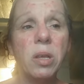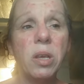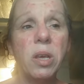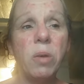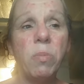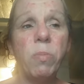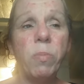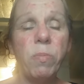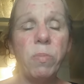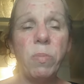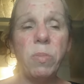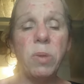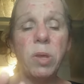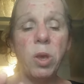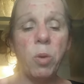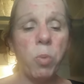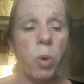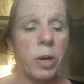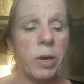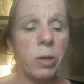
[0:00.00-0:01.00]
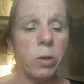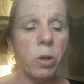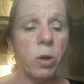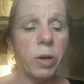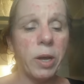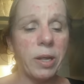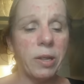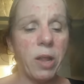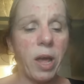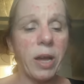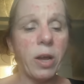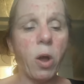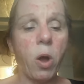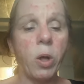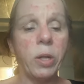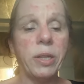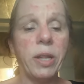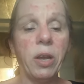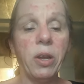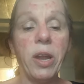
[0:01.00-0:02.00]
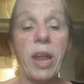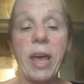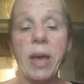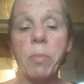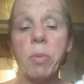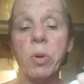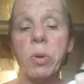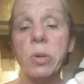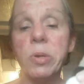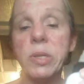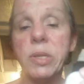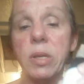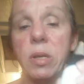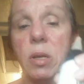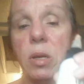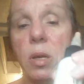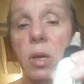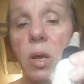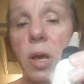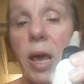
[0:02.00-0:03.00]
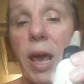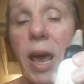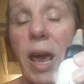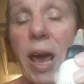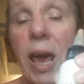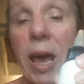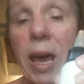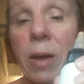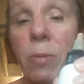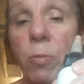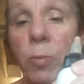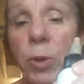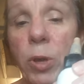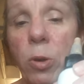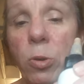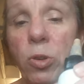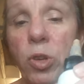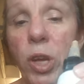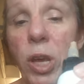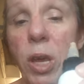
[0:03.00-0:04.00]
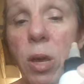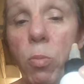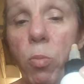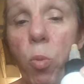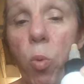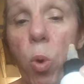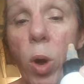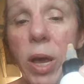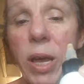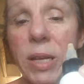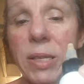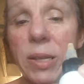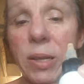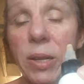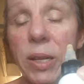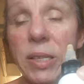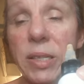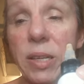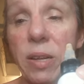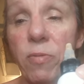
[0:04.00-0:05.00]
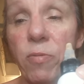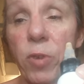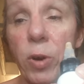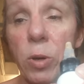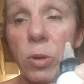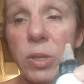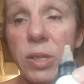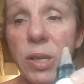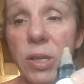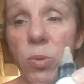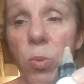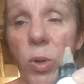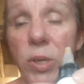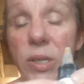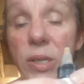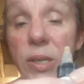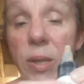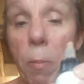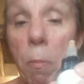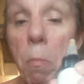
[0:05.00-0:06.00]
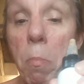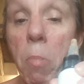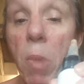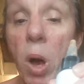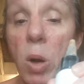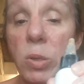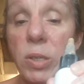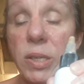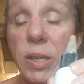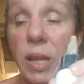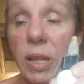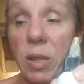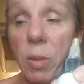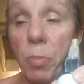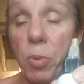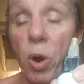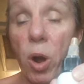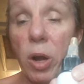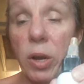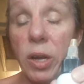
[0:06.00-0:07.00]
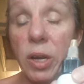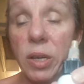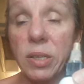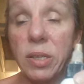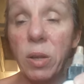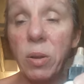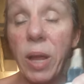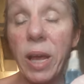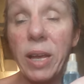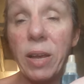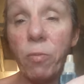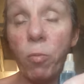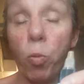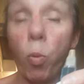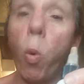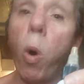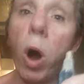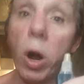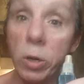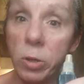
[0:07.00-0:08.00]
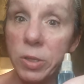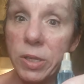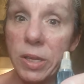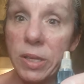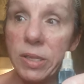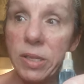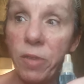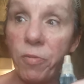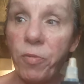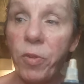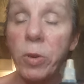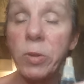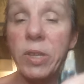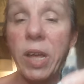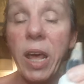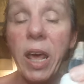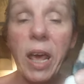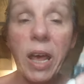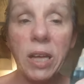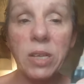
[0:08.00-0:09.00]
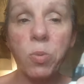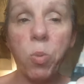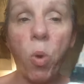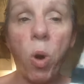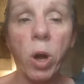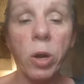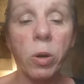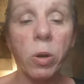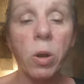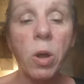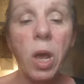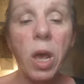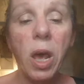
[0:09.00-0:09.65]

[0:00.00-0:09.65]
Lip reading: you want to look like on the labels, and usually what is listed first is what's the most in the product. So like if water's listed first, it's water.